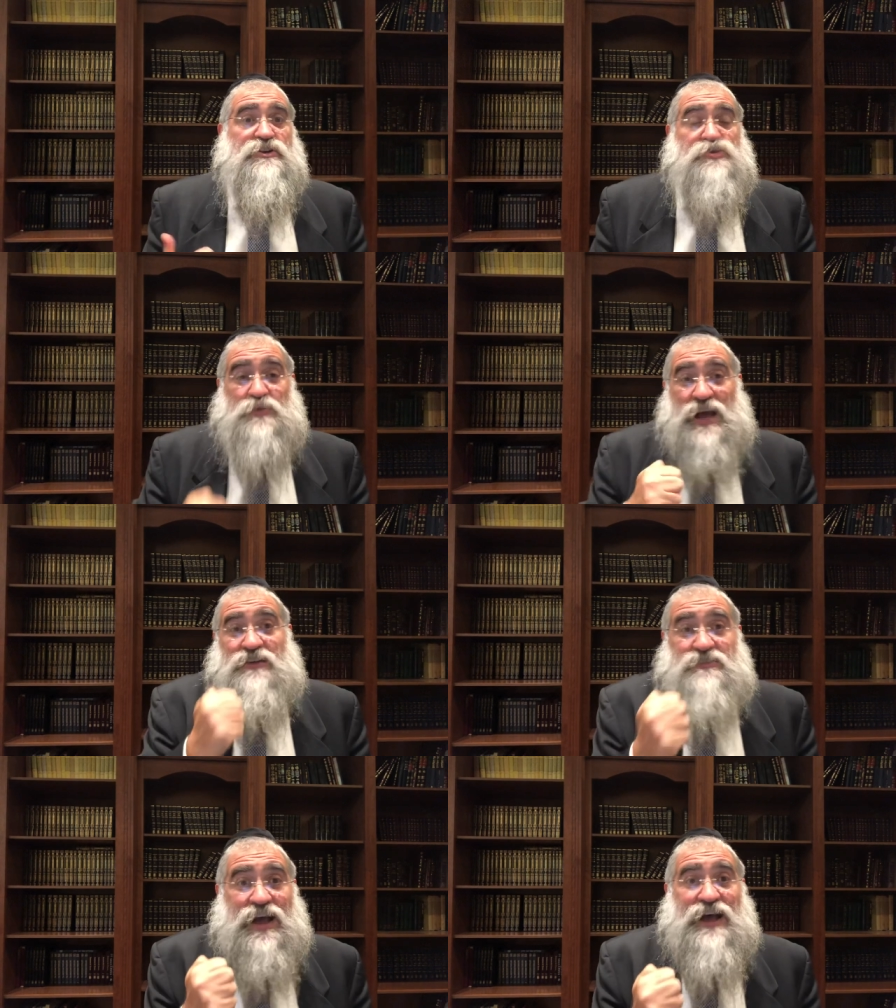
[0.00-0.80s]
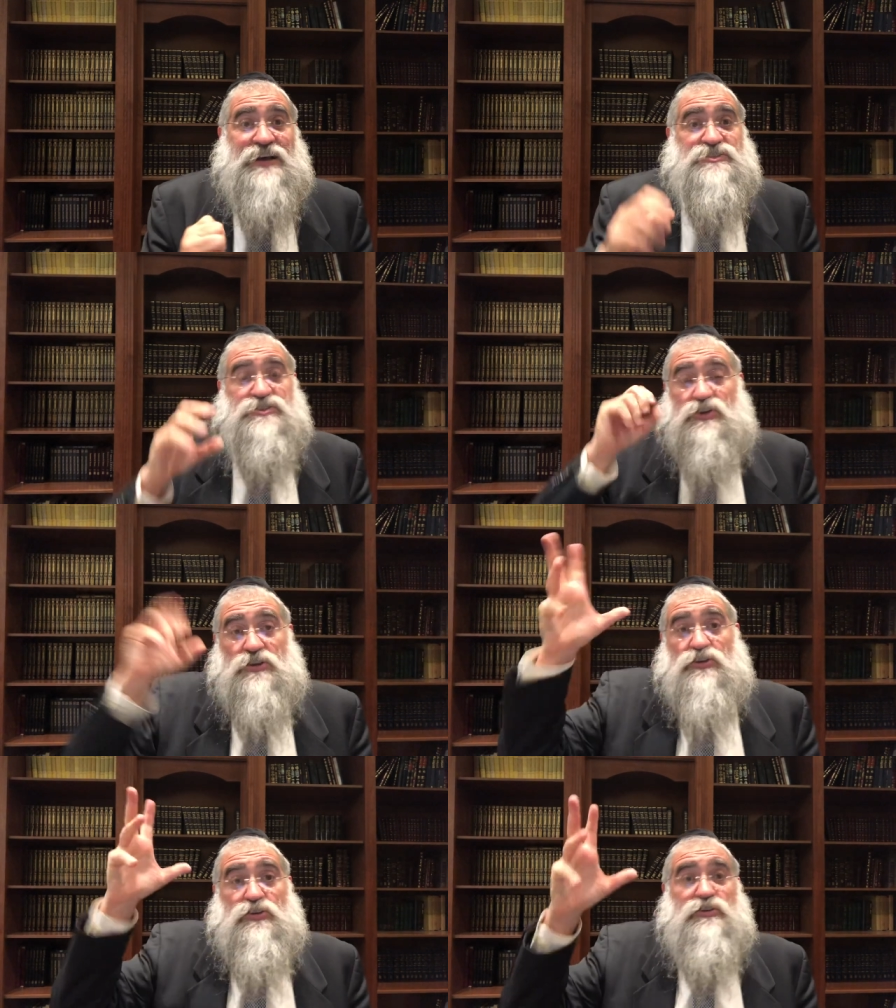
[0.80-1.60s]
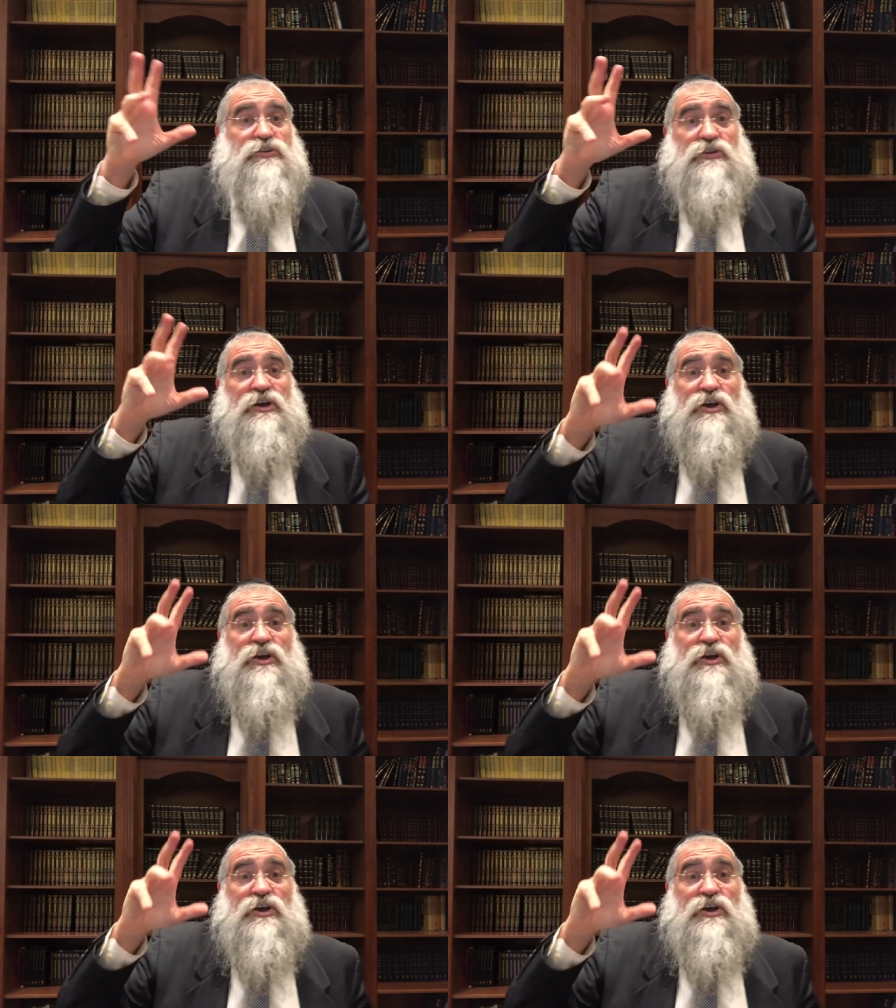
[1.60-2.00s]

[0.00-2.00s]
Because without Das, you can learn